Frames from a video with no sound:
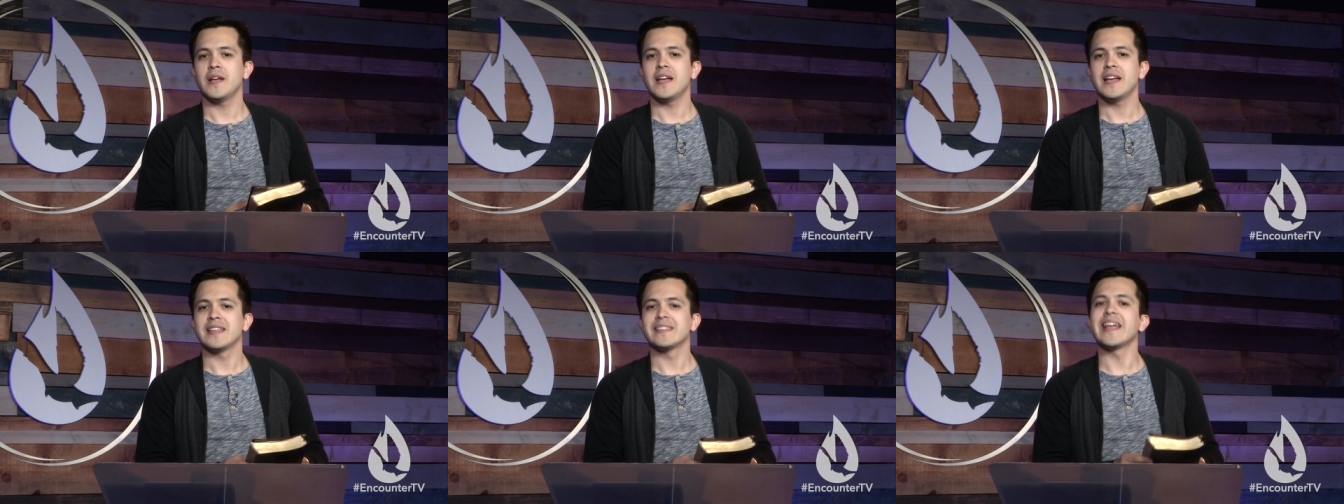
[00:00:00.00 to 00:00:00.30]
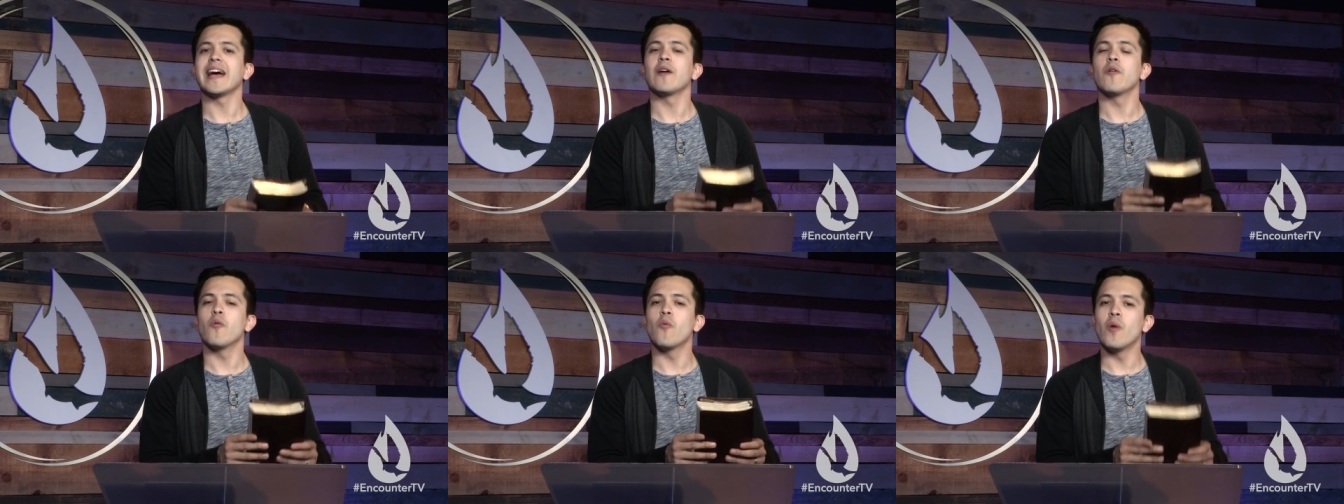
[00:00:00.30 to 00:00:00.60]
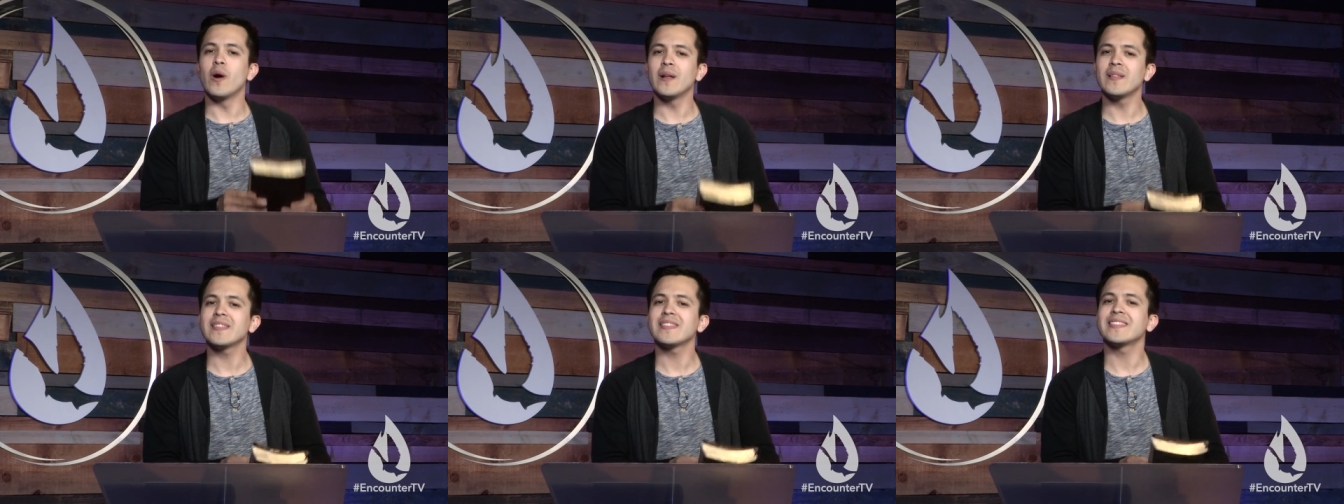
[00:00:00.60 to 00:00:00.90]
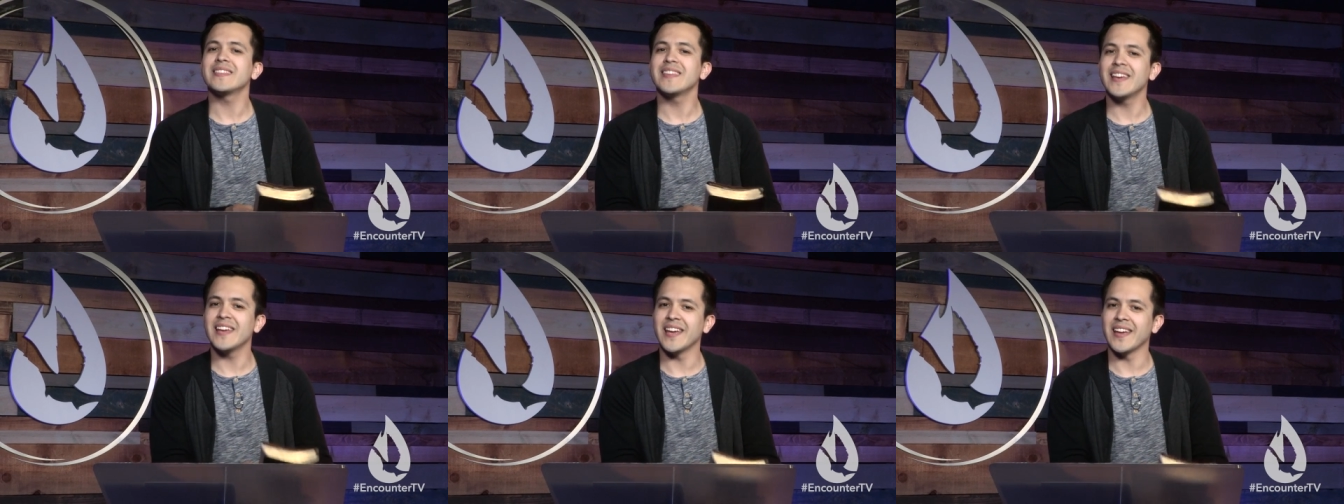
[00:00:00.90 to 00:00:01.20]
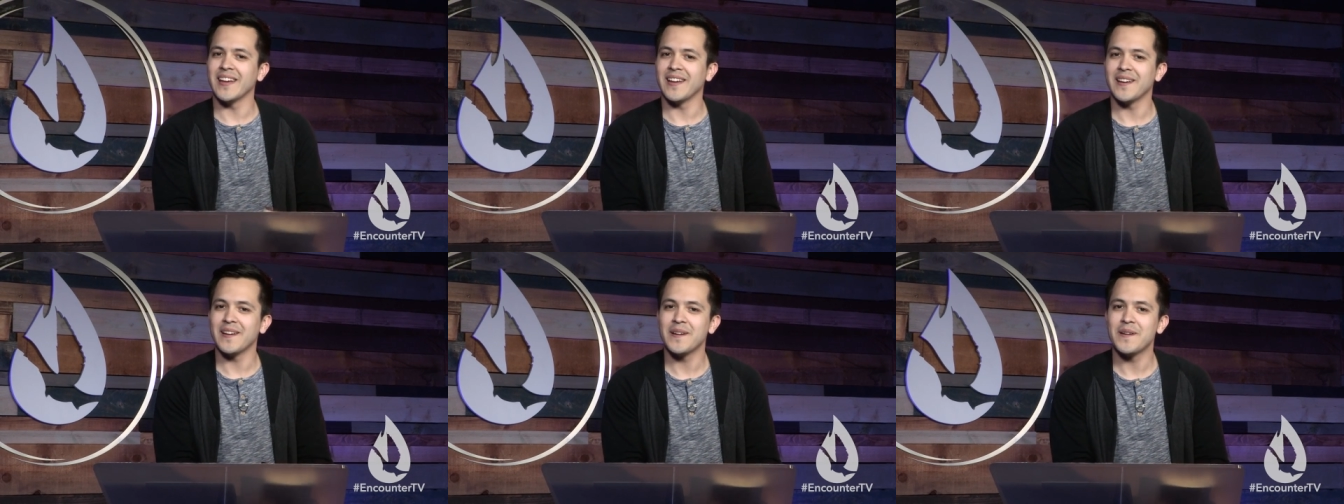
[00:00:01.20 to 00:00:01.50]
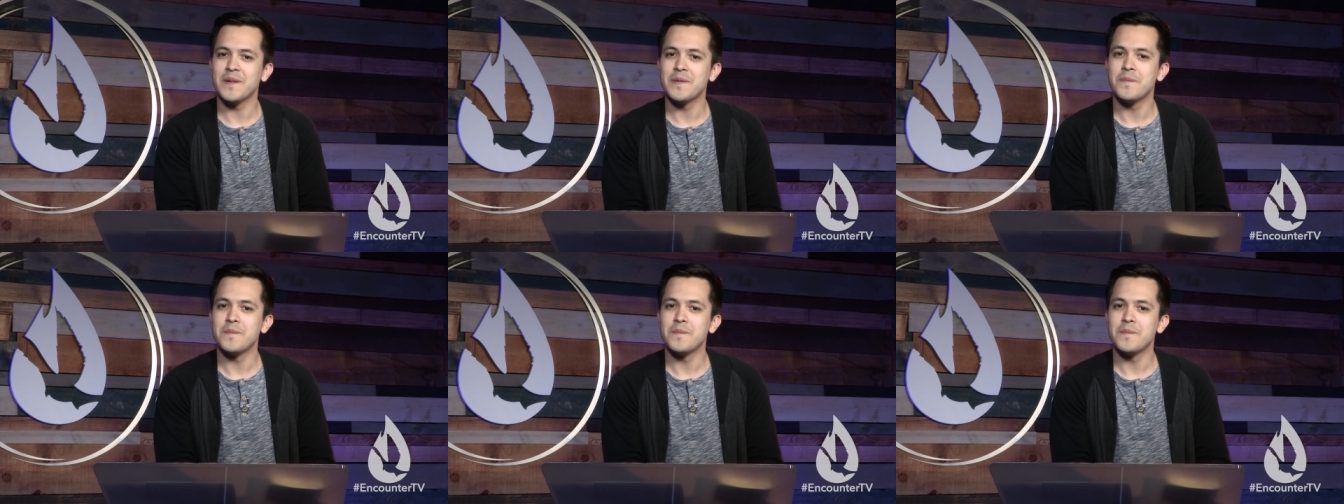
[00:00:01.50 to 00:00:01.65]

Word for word: that one thing